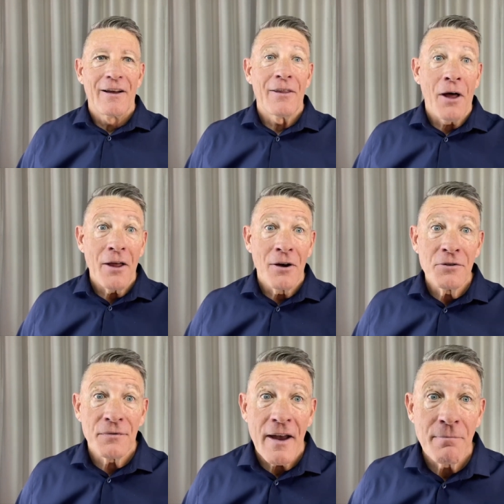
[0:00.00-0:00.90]

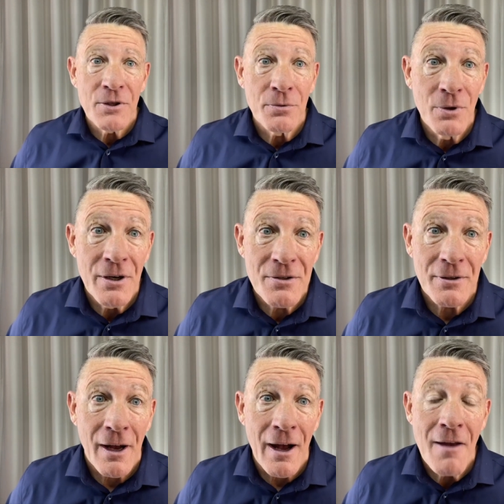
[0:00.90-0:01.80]
those famous words.
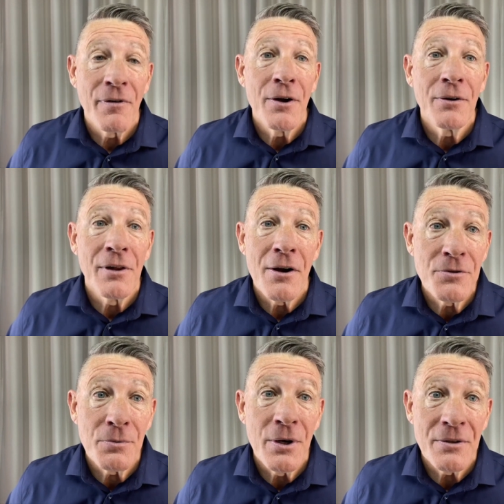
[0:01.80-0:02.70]
I've heard
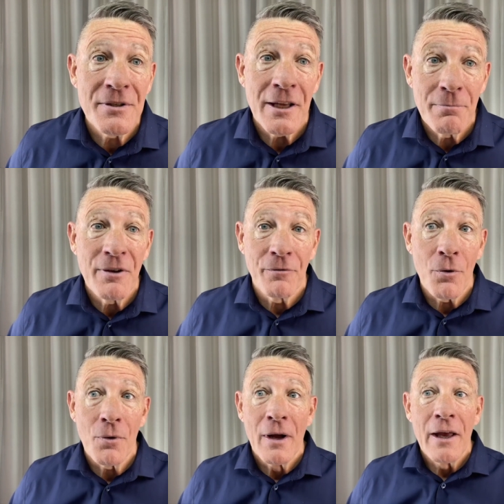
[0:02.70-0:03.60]
those words said
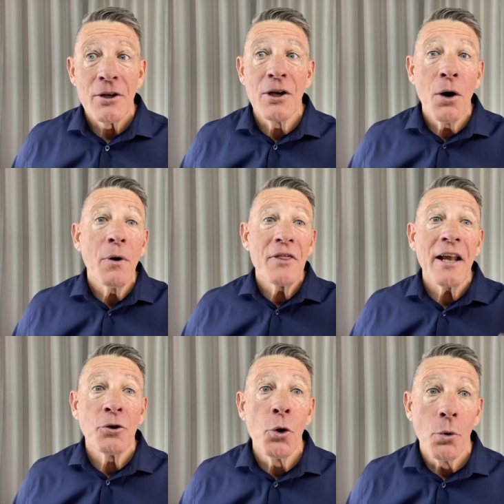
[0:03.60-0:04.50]
before. You know what
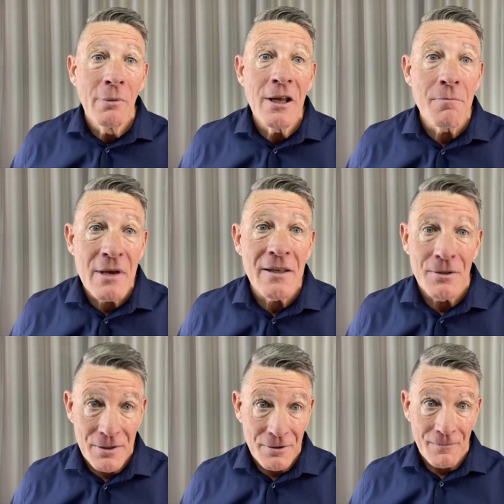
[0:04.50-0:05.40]
that normally
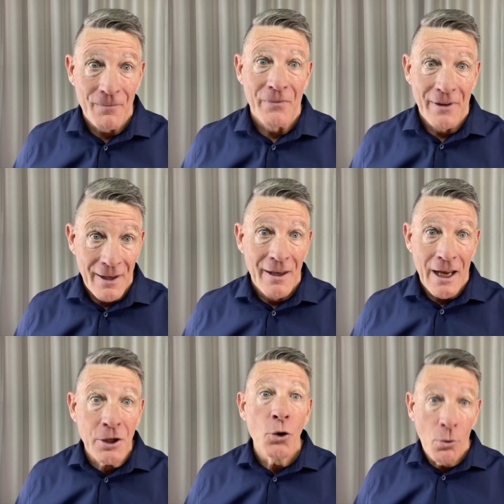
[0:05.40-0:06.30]
means?
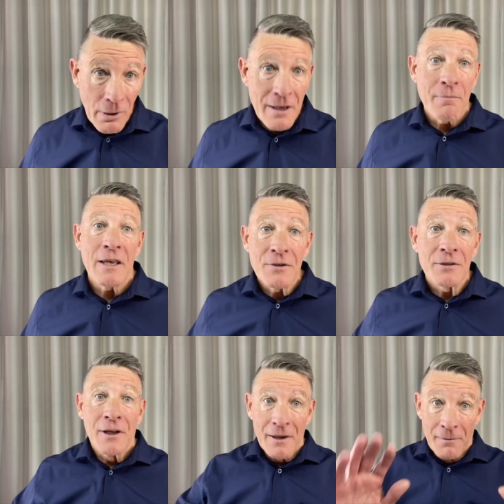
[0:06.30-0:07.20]
It normally
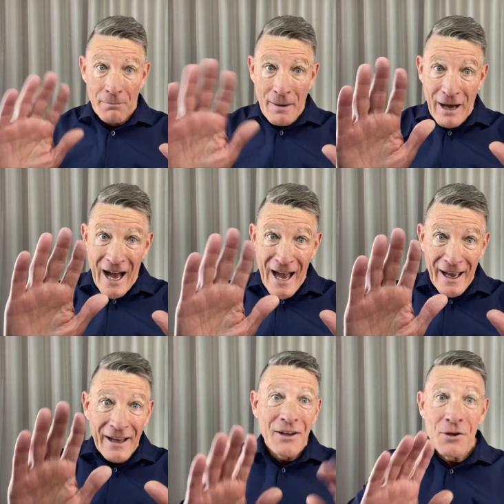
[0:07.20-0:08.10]
means, bye
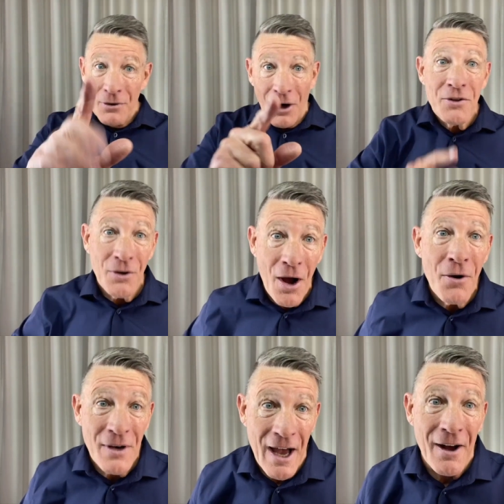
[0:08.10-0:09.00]
bye, you're on your
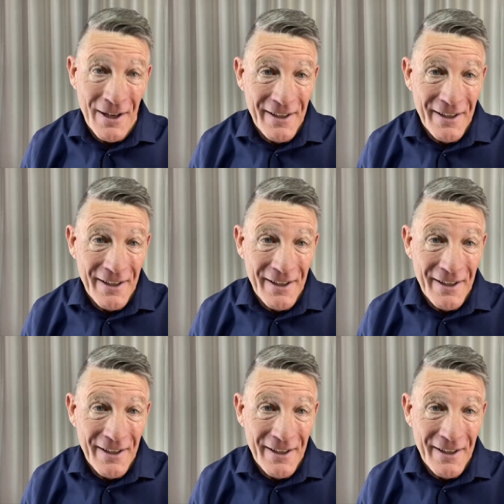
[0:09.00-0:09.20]
own now.